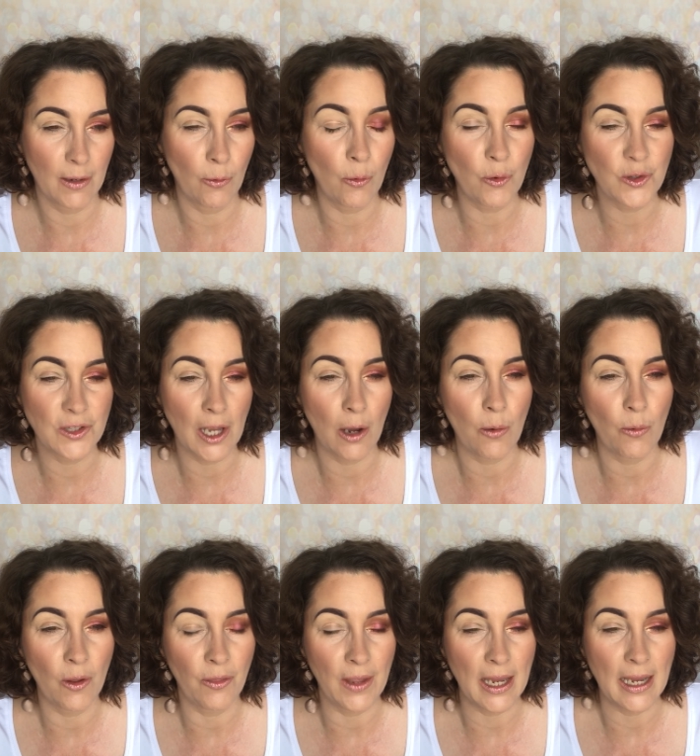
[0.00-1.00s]

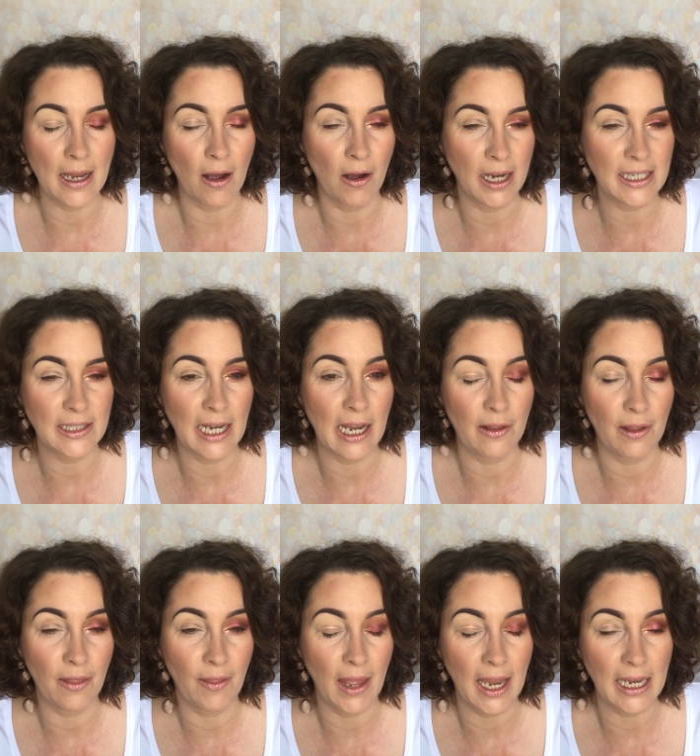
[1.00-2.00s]
also the idea
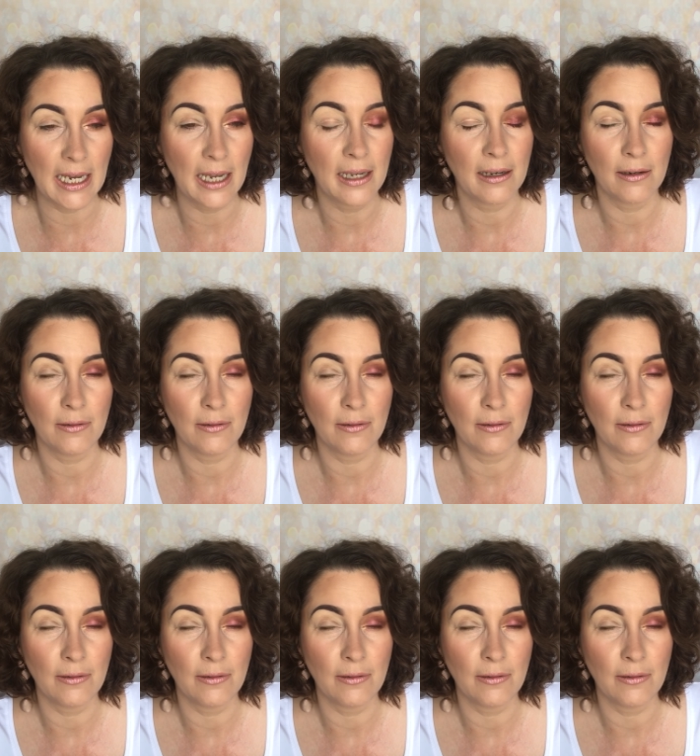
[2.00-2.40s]
that they